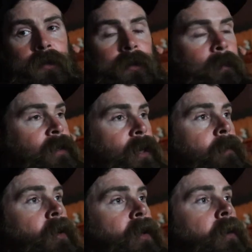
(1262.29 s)
took my
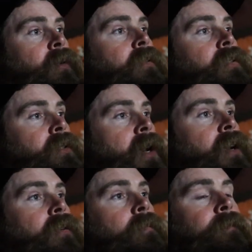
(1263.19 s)
time on that one to try
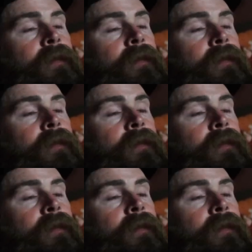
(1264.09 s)
to